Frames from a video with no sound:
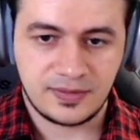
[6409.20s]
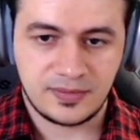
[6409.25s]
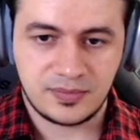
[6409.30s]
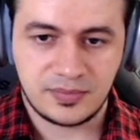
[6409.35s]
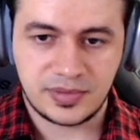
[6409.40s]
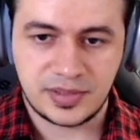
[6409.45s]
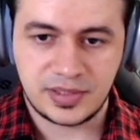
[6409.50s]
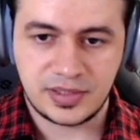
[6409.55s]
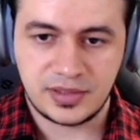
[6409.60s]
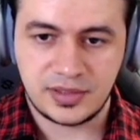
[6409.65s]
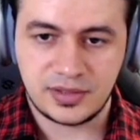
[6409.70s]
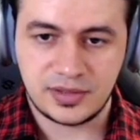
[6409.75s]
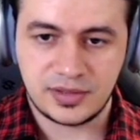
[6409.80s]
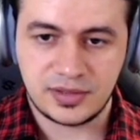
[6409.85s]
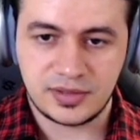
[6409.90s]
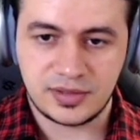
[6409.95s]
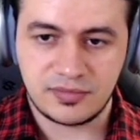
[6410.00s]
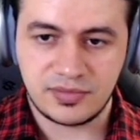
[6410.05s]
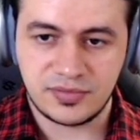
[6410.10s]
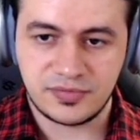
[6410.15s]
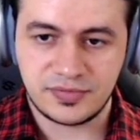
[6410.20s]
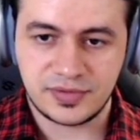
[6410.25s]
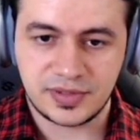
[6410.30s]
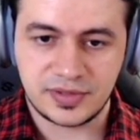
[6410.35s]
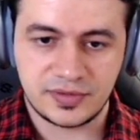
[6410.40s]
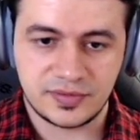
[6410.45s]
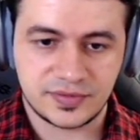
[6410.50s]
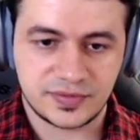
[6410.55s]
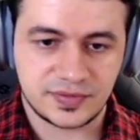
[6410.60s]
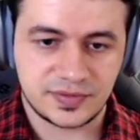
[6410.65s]
Padding and everything
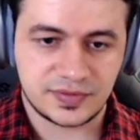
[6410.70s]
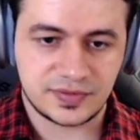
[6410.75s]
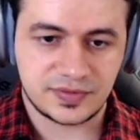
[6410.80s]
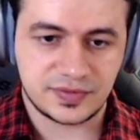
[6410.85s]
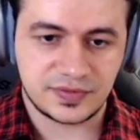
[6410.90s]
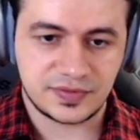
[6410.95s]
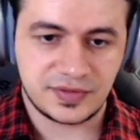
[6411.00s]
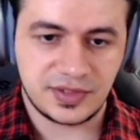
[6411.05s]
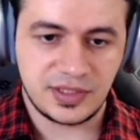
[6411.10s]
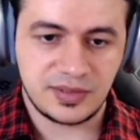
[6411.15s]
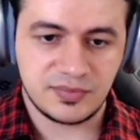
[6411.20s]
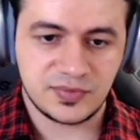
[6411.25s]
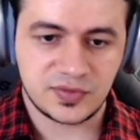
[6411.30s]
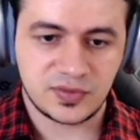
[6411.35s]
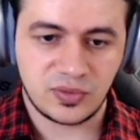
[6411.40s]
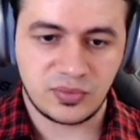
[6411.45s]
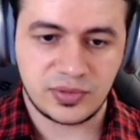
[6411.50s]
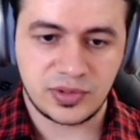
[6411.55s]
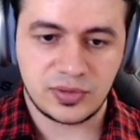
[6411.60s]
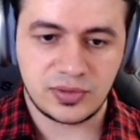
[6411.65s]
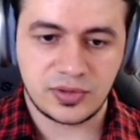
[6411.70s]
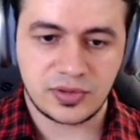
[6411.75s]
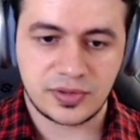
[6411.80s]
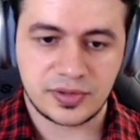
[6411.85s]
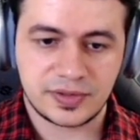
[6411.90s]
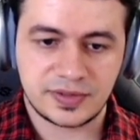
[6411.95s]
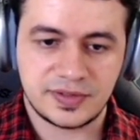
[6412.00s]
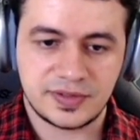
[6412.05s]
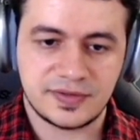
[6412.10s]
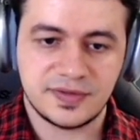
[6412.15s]
else is the same, so we no longer
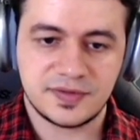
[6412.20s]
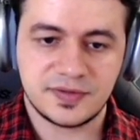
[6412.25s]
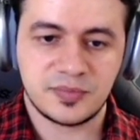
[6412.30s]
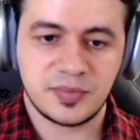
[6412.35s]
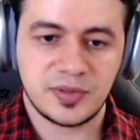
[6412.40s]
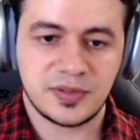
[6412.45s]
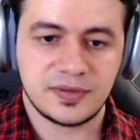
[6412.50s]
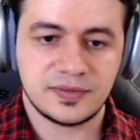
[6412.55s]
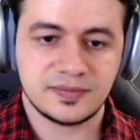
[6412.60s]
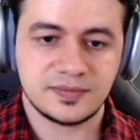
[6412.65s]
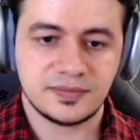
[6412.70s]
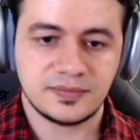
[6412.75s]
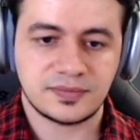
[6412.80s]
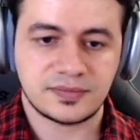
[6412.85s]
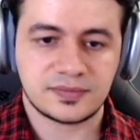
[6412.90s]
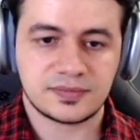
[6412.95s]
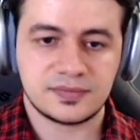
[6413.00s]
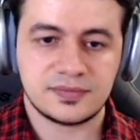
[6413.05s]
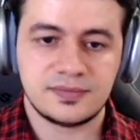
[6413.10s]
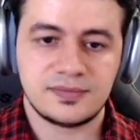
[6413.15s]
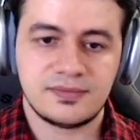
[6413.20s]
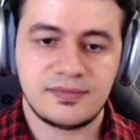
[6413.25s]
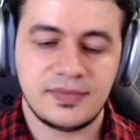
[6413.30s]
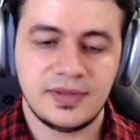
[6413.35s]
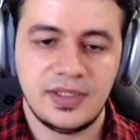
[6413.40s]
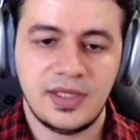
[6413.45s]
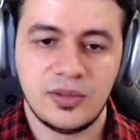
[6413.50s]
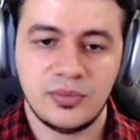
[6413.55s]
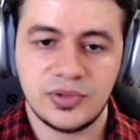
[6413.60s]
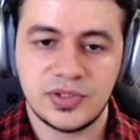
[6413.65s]
need this button,
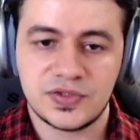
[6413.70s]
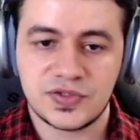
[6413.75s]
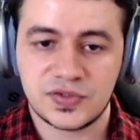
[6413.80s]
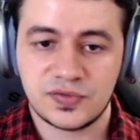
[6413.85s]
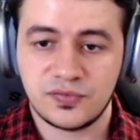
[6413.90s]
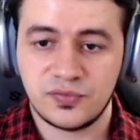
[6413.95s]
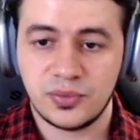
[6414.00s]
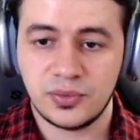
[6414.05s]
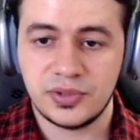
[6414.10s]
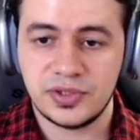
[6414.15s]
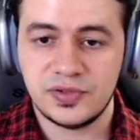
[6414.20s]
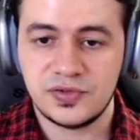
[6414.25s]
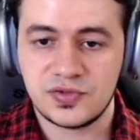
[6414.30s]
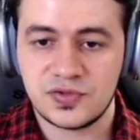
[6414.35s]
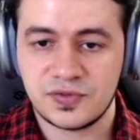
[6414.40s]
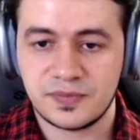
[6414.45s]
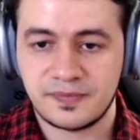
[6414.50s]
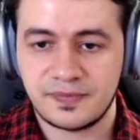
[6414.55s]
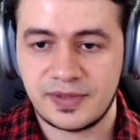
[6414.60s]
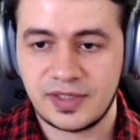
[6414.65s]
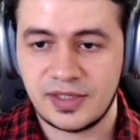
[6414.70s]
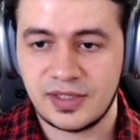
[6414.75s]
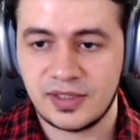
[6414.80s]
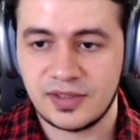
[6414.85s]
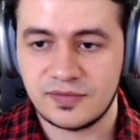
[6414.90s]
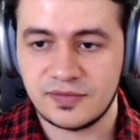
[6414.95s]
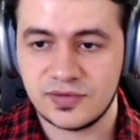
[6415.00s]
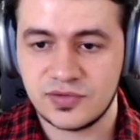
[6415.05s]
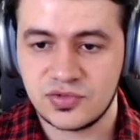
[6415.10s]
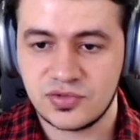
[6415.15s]
and we can just for each,
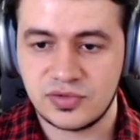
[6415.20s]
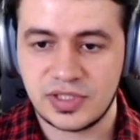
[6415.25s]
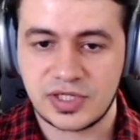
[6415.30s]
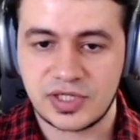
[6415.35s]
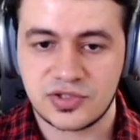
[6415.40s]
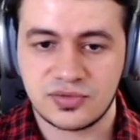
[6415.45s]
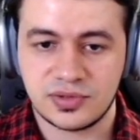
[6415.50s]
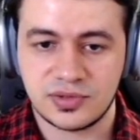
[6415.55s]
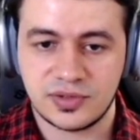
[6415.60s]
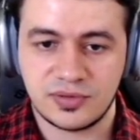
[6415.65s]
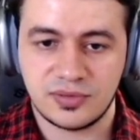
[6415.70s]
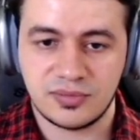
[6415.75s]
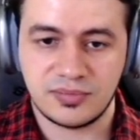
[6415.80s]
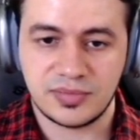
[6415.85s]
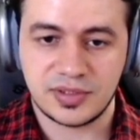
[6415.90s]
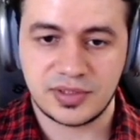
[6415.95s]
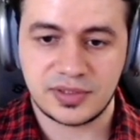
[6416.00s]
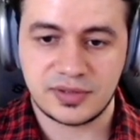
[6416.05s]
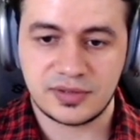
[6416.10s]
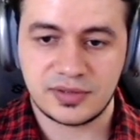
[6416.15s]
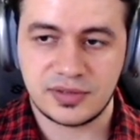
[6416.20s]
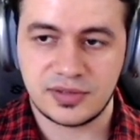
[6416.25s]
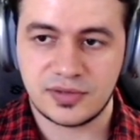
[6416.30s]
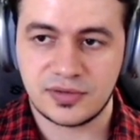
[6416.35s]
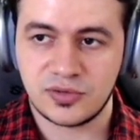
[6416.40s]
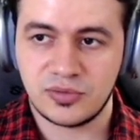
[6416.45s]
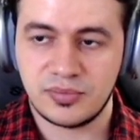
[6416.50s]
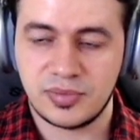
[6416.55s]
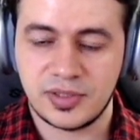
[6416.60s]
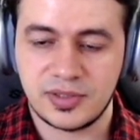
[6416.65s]
and this should actually
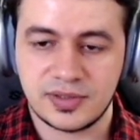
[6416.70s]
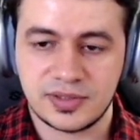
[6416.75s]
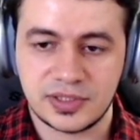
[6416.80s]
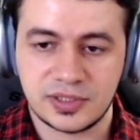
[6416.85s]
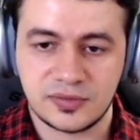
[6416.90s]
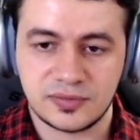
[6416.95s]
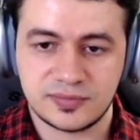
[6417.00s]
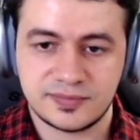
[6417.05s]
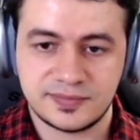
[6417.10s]
compile now.